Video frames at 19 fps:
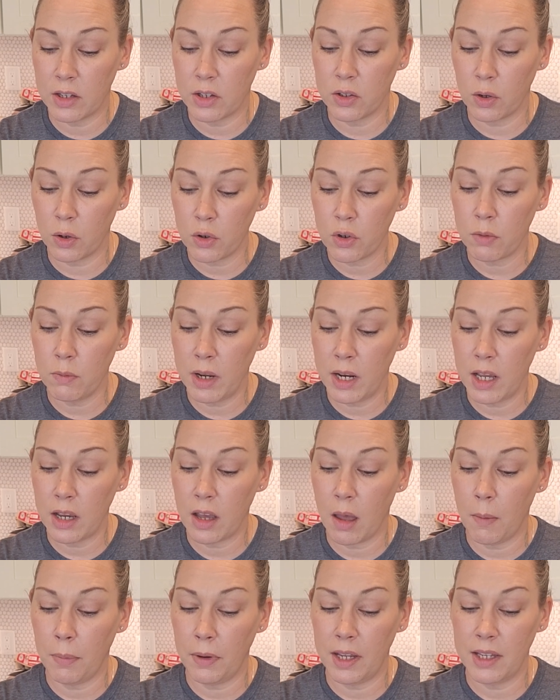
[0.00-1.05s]
to social media
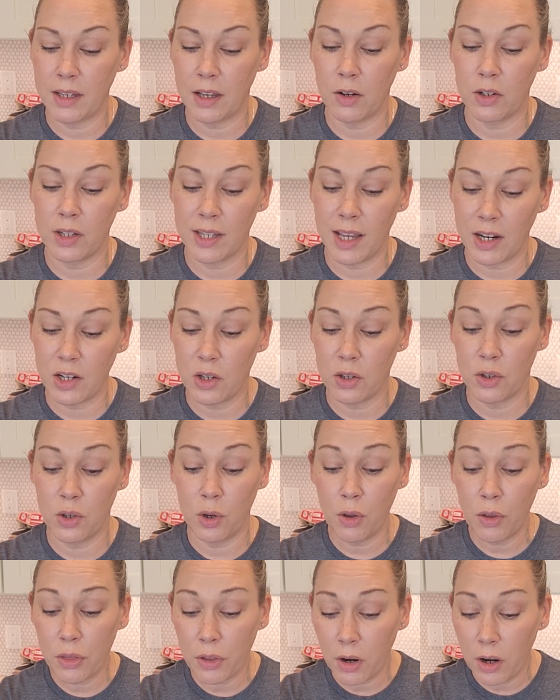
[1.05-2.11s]
companies under Section
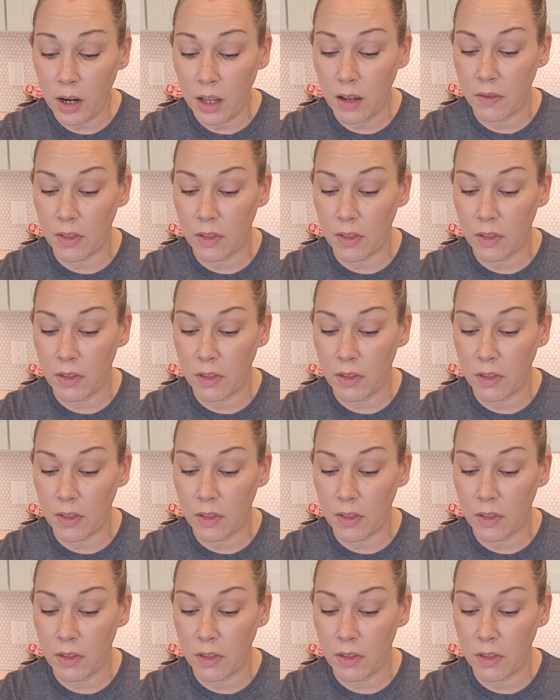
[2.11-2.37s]
230